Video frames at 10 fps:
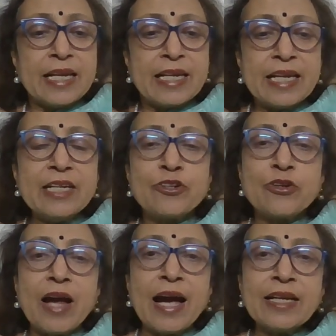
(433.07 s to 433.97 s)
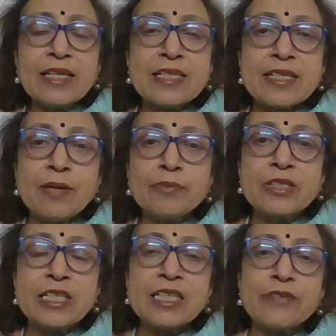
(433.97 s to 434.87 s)
He drank some
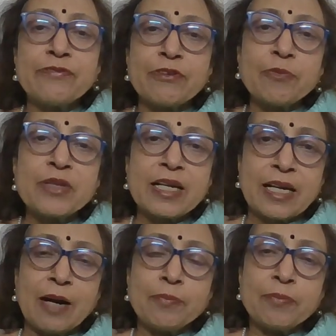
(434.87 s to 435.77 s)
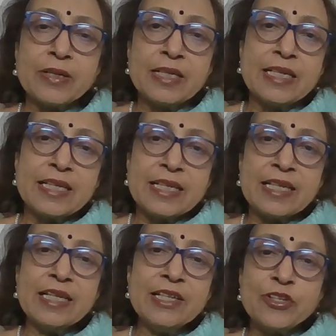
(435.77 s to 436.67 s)
tea from the cup.
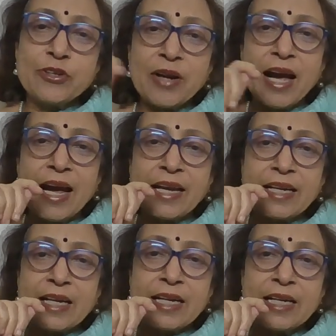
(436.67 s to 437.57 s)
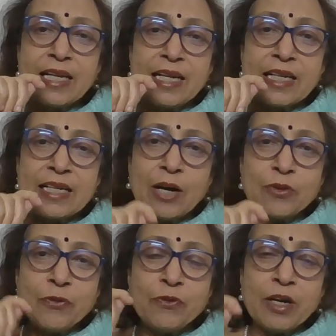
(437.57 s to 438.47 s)
He drank. Now,
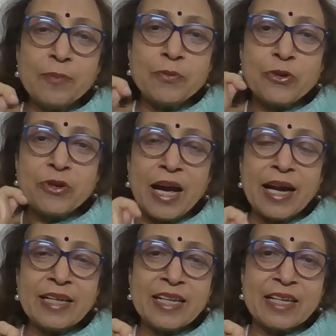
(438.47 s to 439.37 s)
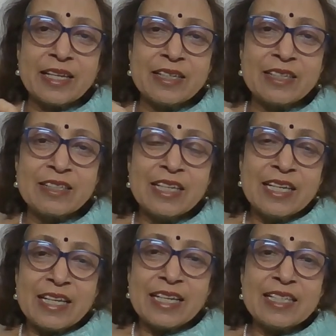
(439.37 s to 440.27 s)
the verb drank here
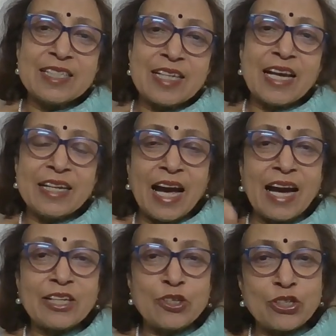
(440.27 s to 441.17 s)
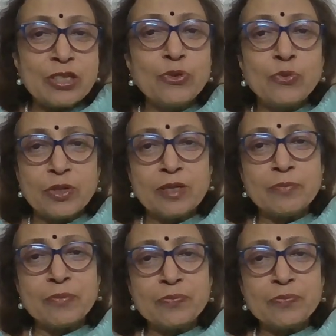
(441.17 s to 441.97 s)
is an action verb.